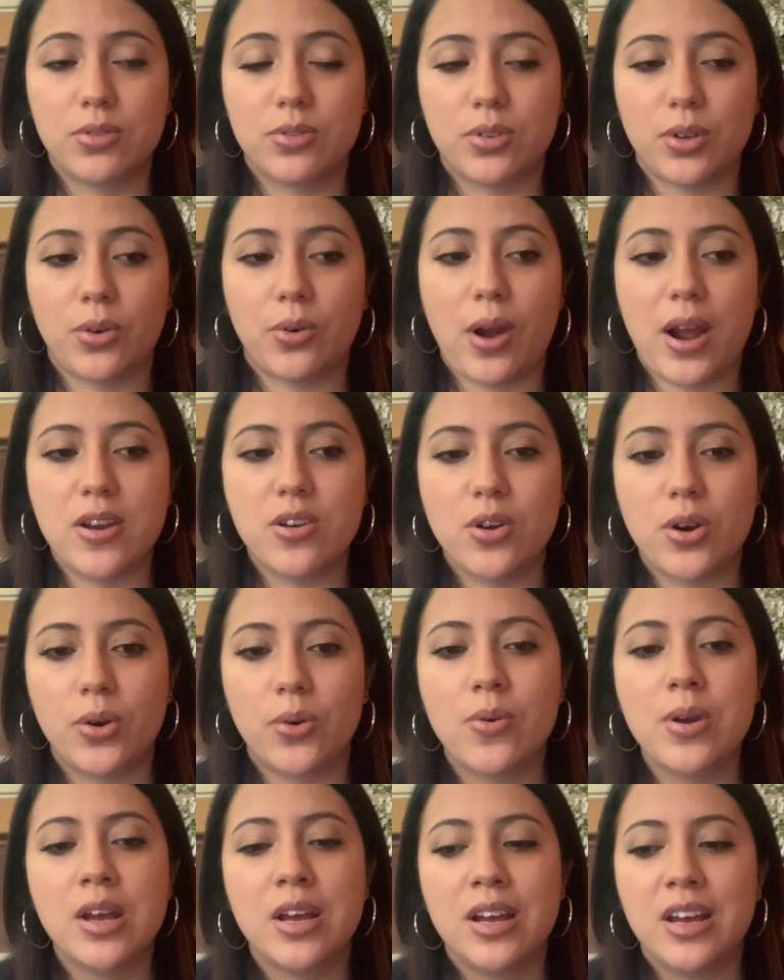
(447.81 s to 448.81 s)
So I
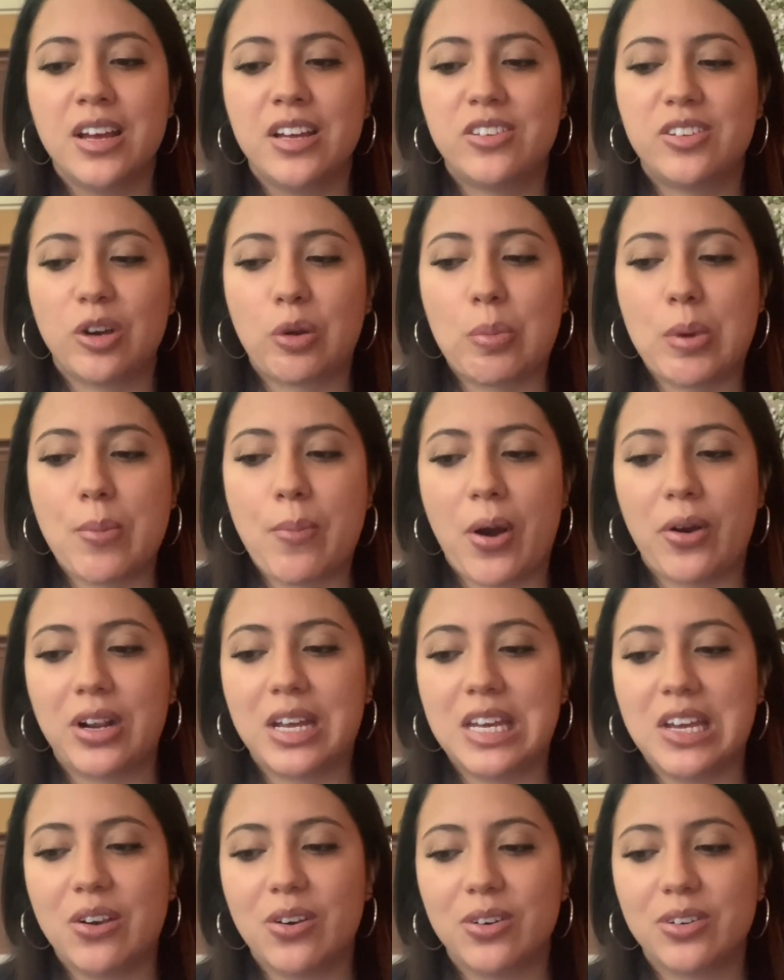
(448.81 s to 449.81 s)
know it took me about a
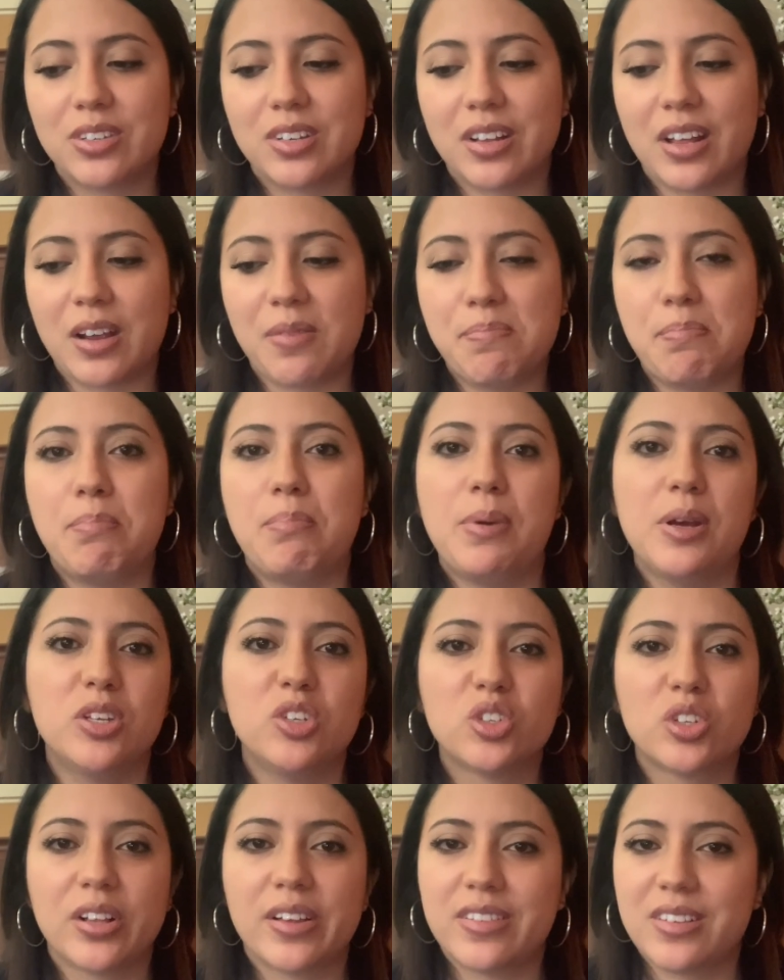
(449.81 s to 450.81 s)
year to like
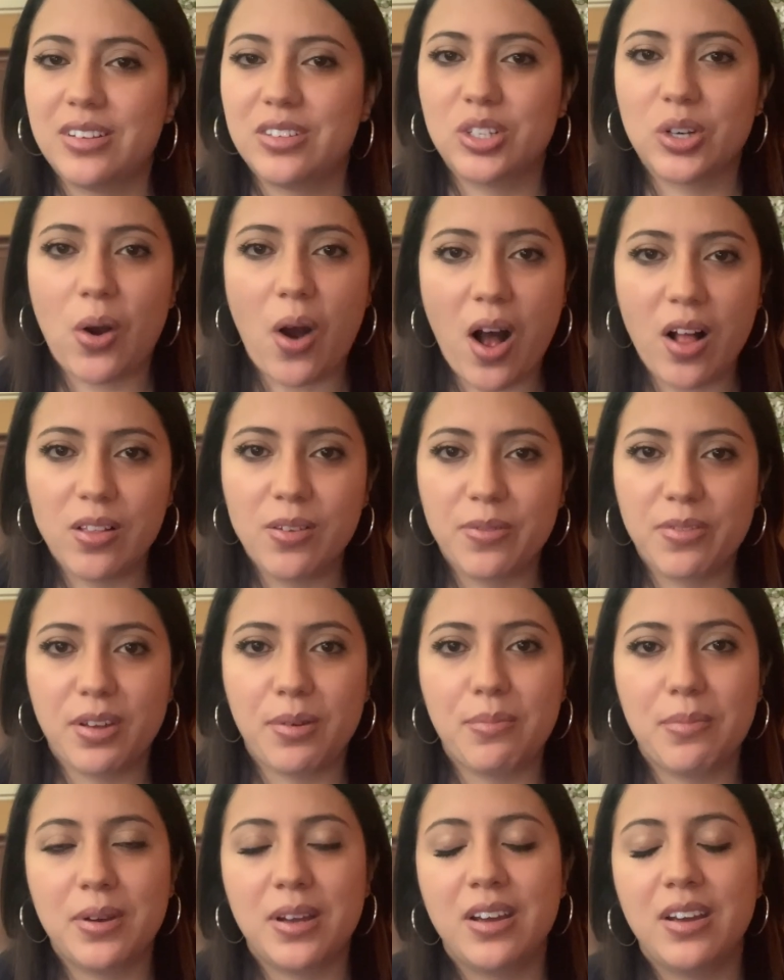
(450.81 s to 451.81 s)
binge listen to all of
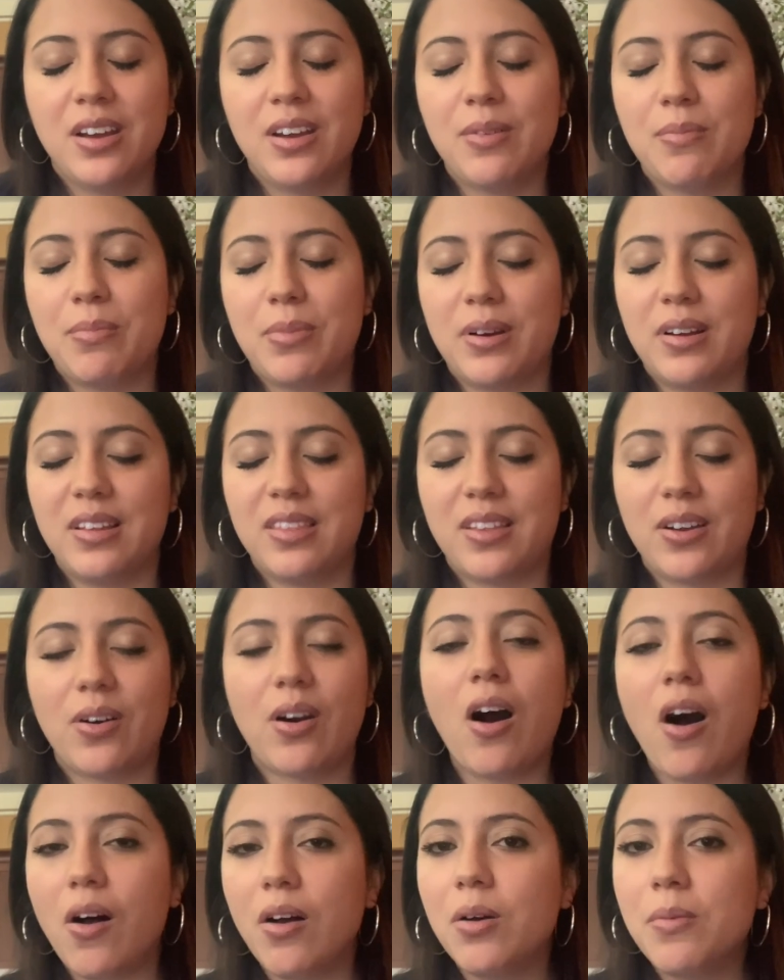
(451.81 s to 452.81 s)
them, but they're
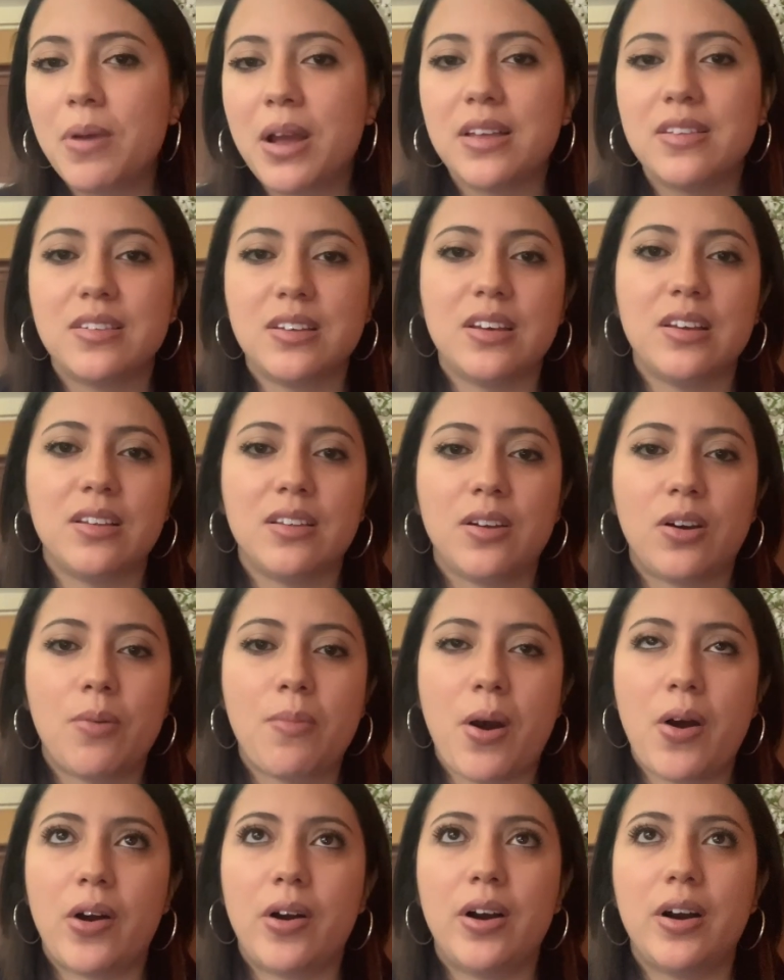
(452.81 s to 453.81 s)
all amazing. They're
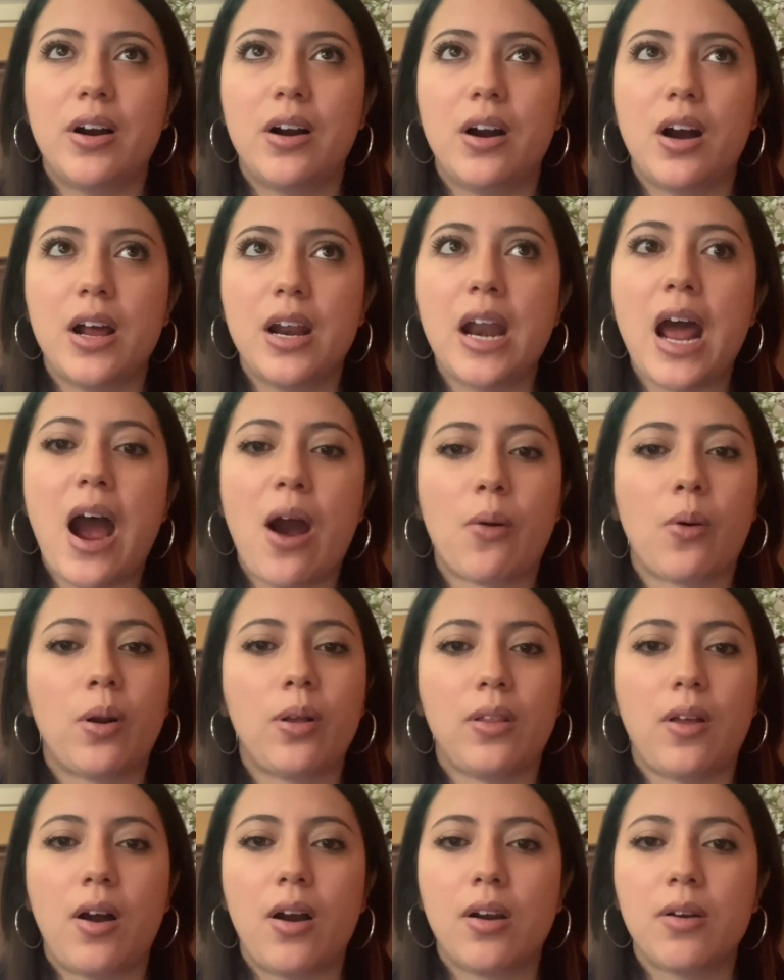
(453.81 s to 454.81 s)
about an hour
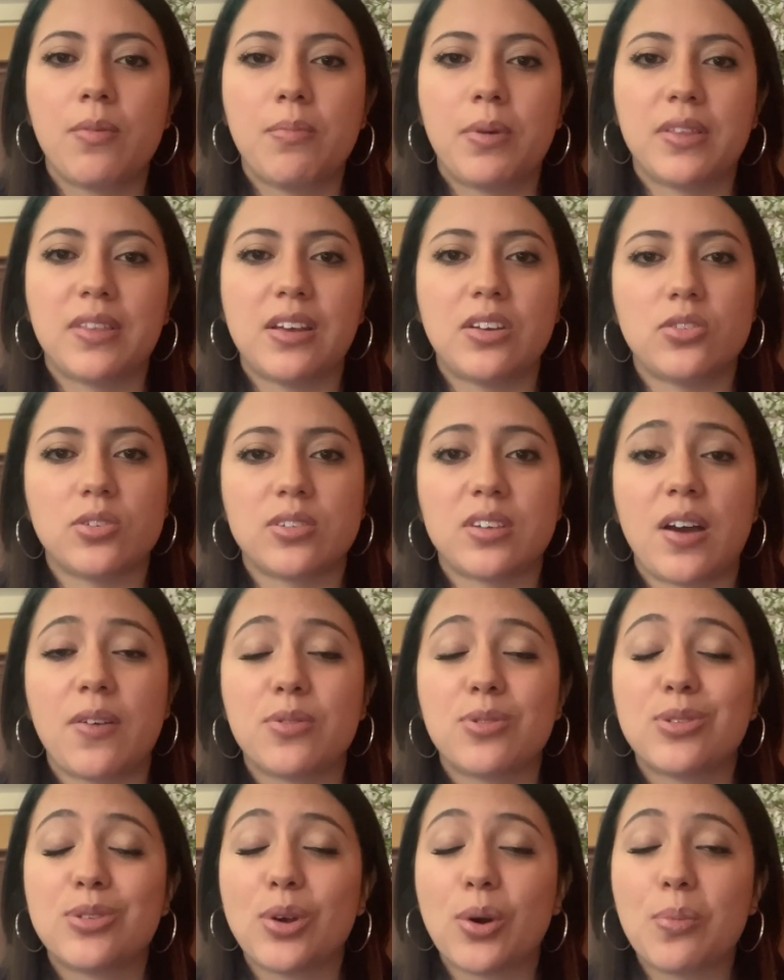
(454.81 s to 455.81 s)
long, but they just have
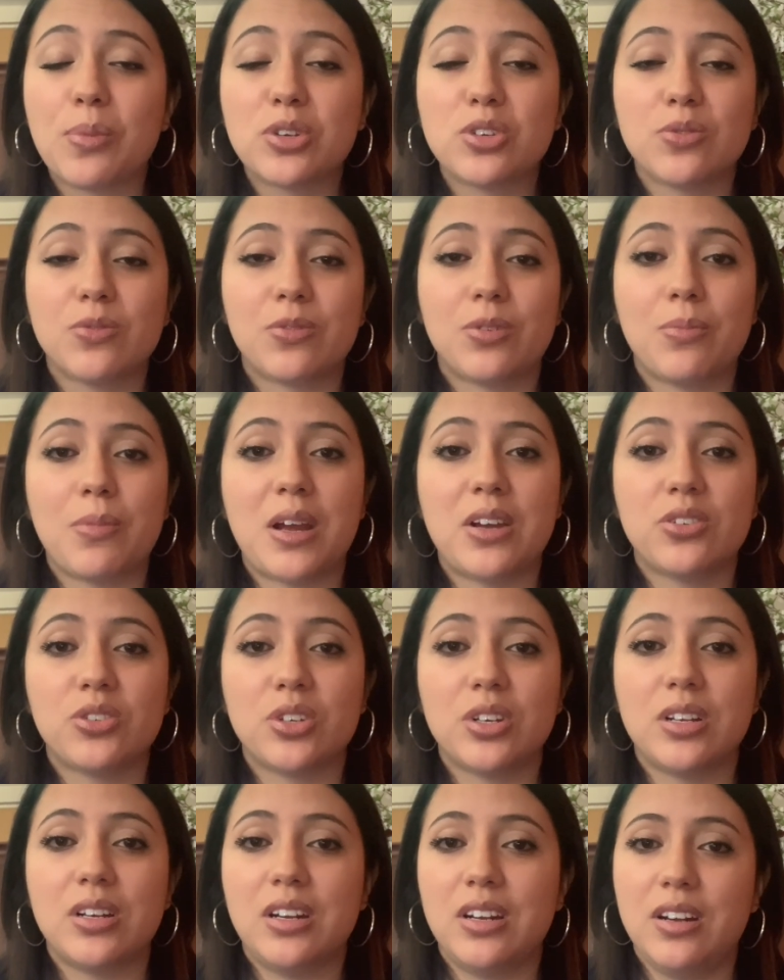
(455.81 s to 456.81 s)
so much
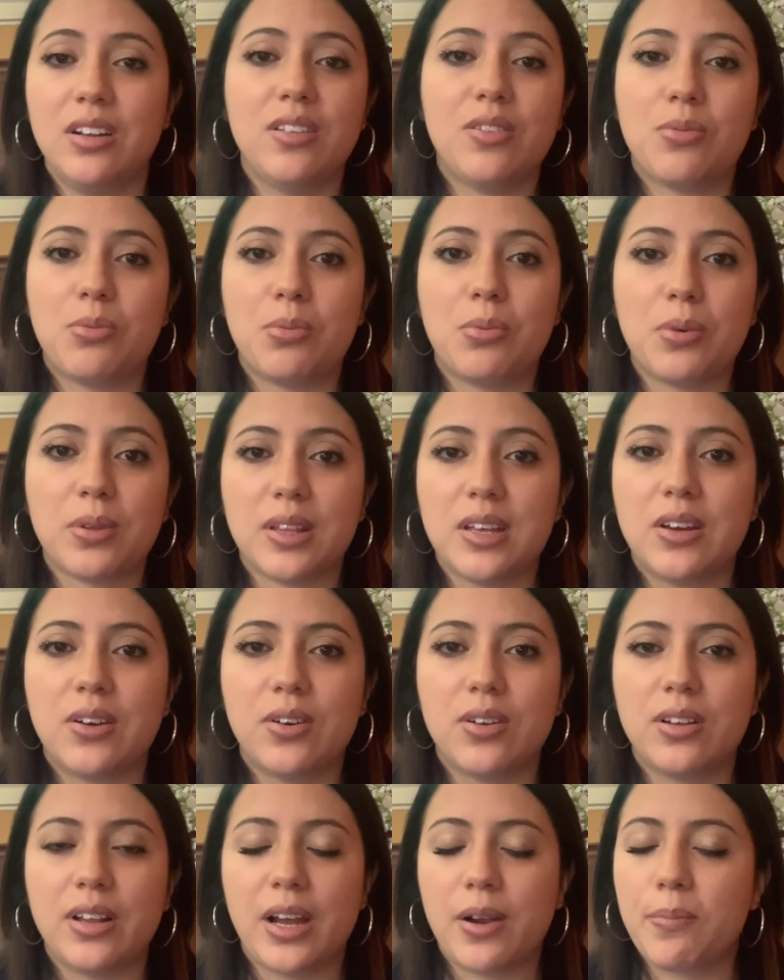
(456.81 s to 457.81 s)
information, and it's really
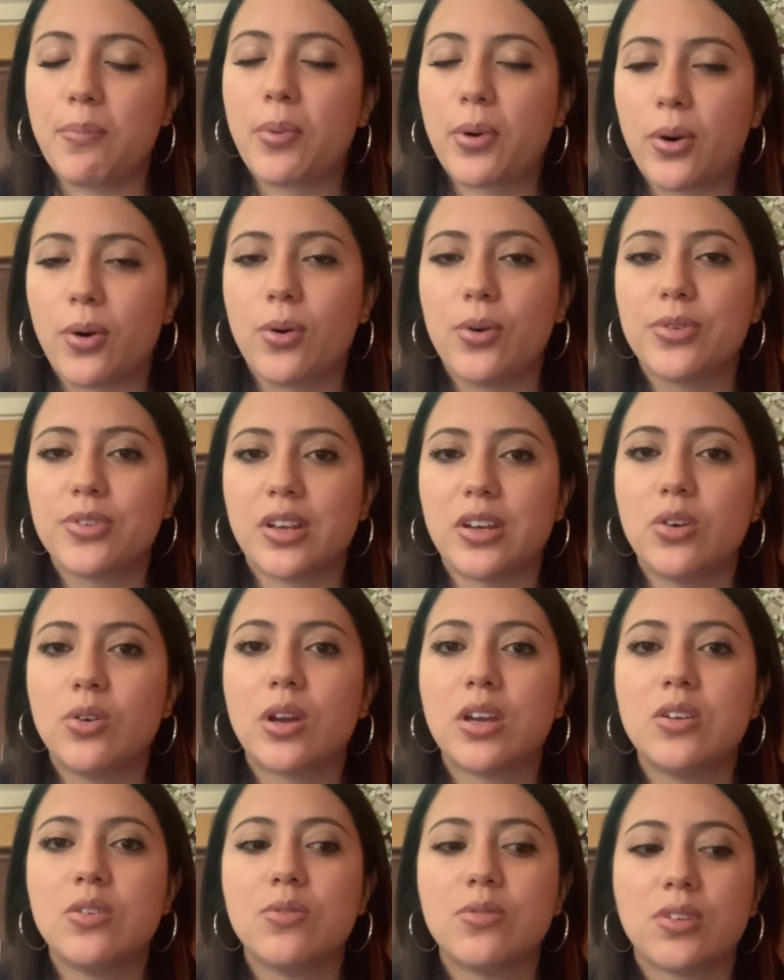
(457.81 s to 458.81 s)
good, like pearls that you
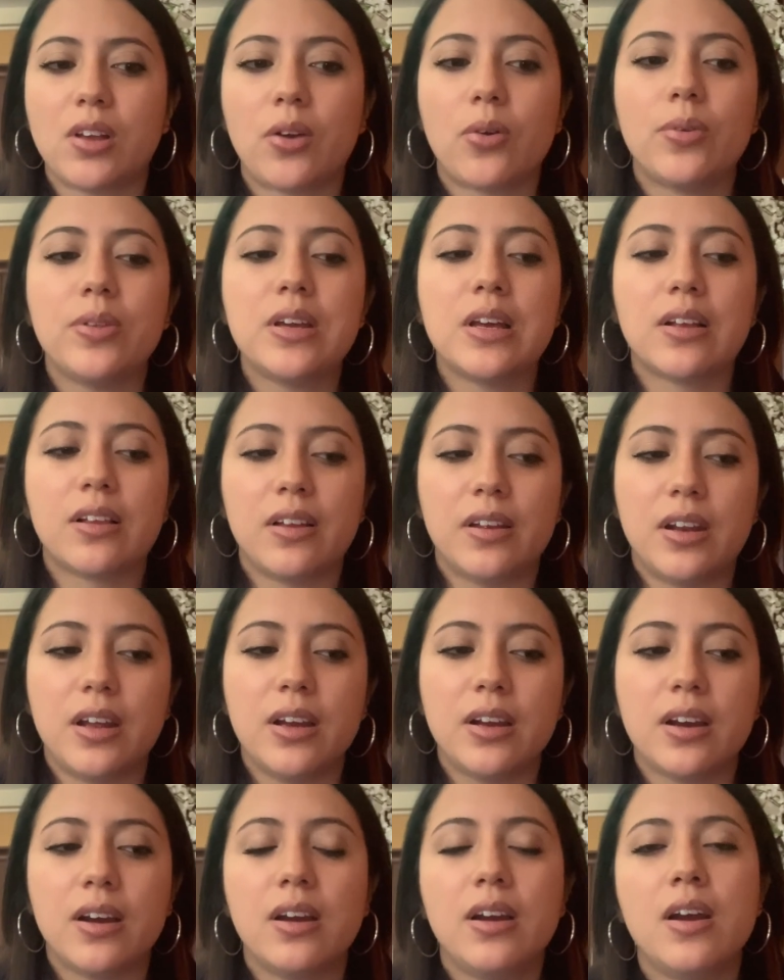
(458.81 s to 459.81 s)
can use not only in
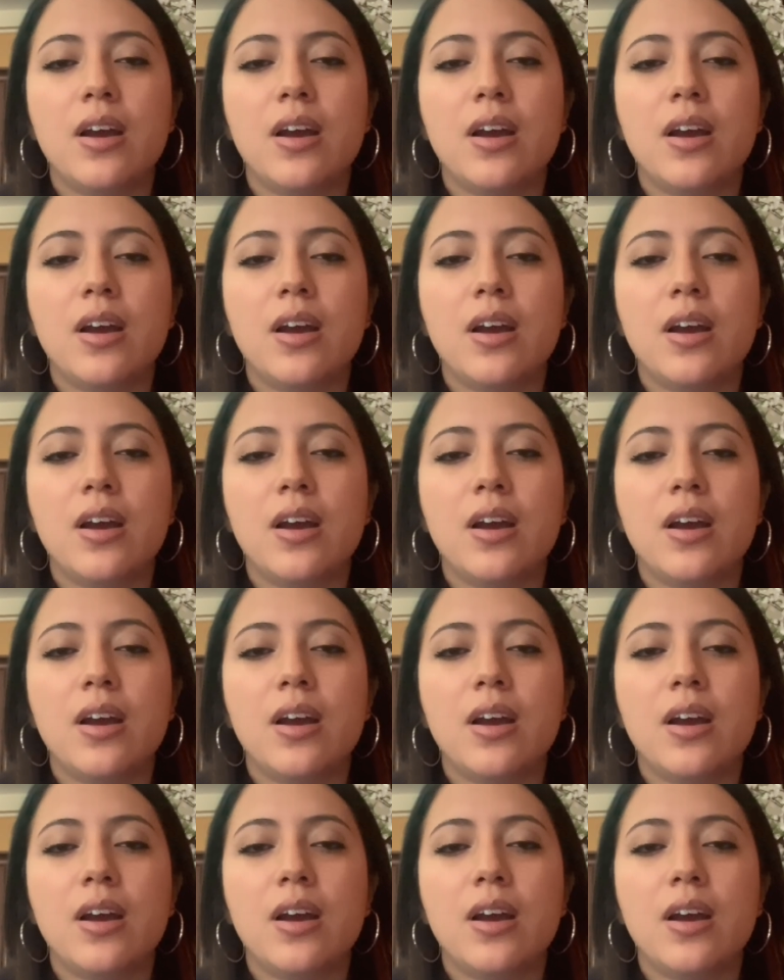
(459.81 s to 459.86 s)
clinic,